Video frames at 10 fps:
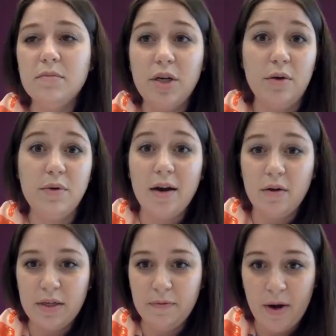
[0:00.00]
know, not
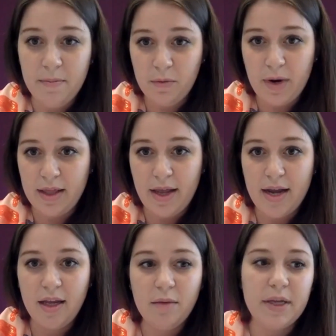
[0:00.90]
only from the
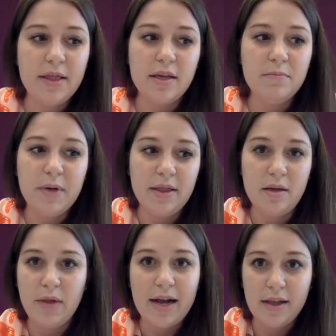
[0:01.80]
redlining, but
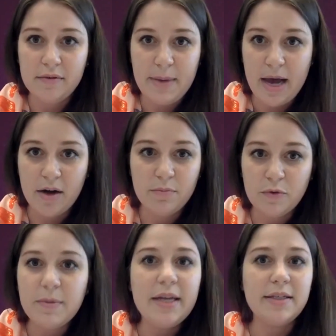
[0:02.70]
the Black Lives Matter
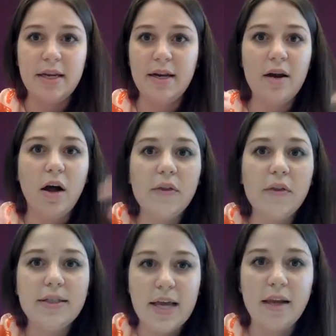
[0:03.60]
movement and all
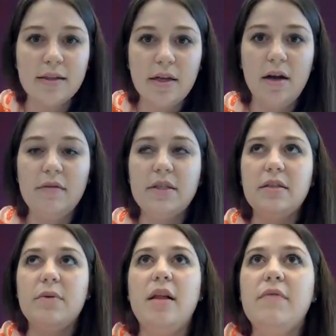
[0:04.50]
these things, that all this
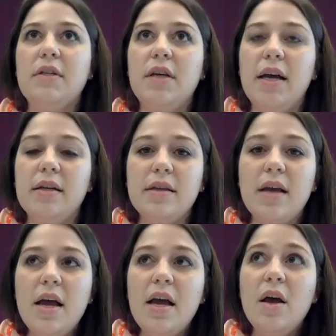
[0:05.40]
is relevant to us.
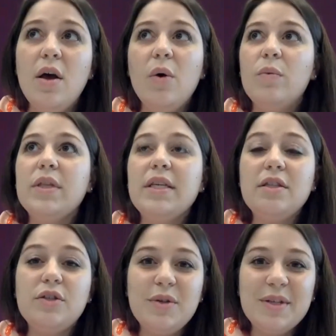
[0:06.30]
Well,
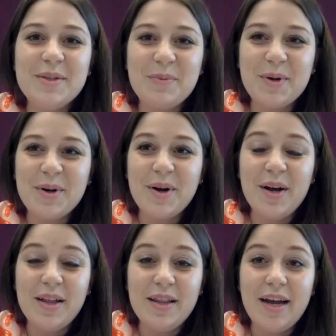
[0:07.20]
these students were
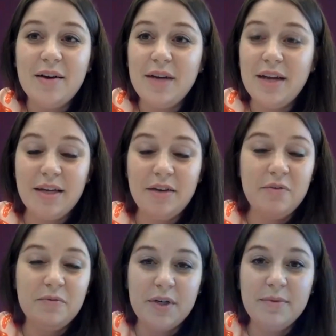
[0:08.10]
allowed and
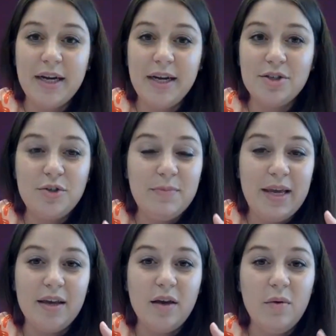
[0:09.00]
given free range to
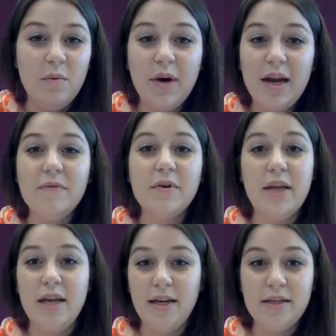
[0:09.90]
make whatever
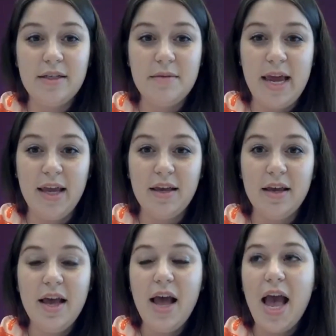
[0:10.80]
they needed to make.
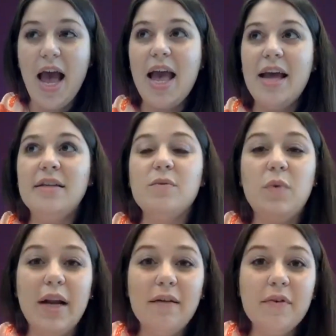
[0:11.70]
And
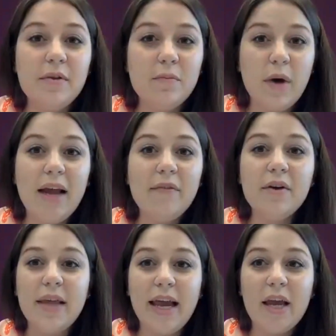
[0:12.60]

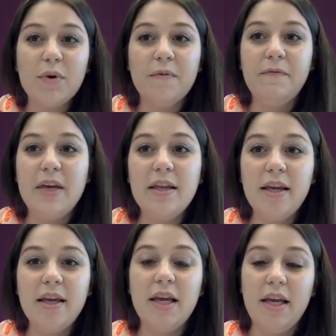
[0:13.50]
whatever they were
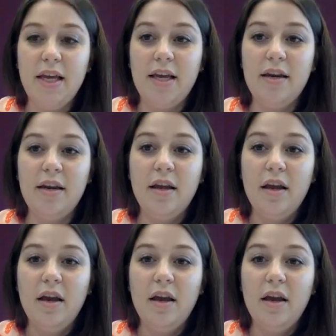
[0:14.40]
feeling in